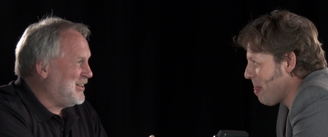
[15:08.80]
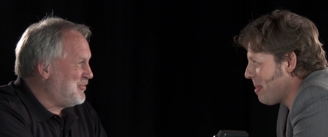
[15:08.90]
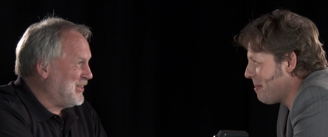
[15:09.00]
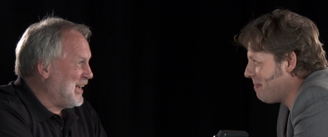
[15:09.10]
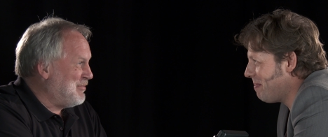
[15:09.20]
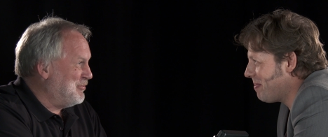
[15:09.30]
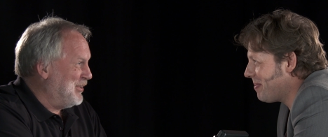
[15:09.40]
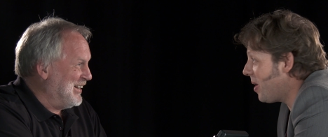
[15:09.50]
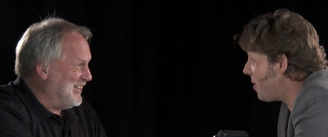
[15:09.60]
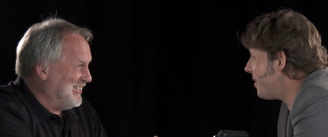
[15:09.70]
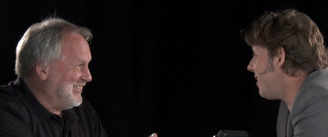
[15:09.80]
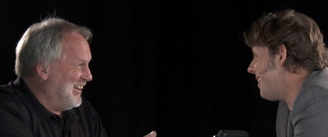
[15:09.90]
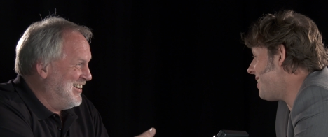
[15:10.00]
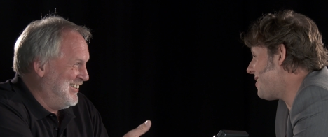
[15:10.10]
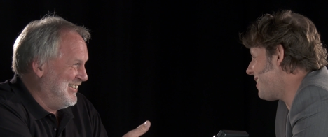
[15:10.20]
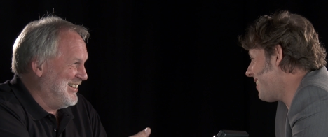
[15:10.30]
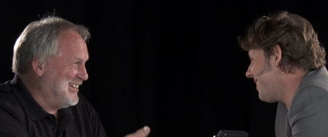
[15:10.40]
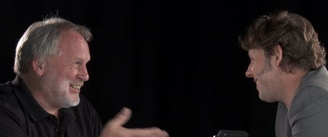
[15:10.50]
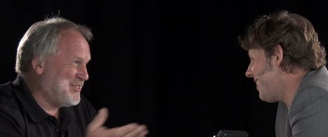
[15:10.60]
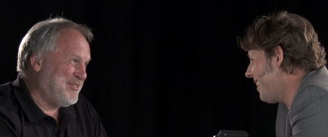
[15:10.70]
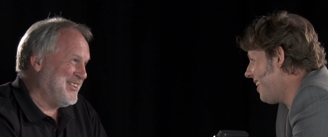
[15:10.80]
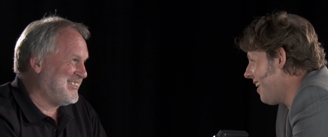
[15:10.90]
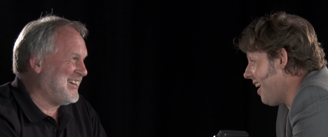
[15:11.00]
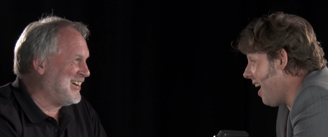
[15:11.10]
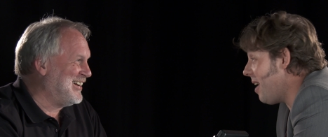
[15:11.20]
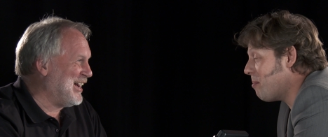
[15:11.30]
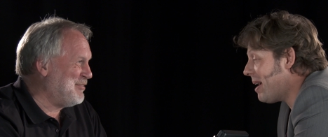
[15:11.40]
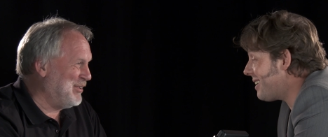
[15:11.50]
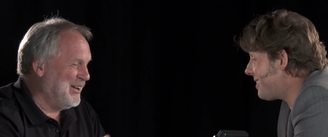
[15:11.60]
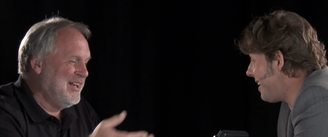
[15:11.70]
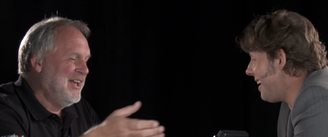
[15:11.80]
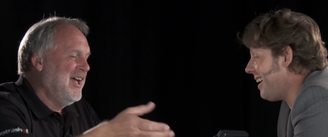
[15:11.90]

Speaker 1: don't want the cameraman. No, I know. They just want the second I camera. I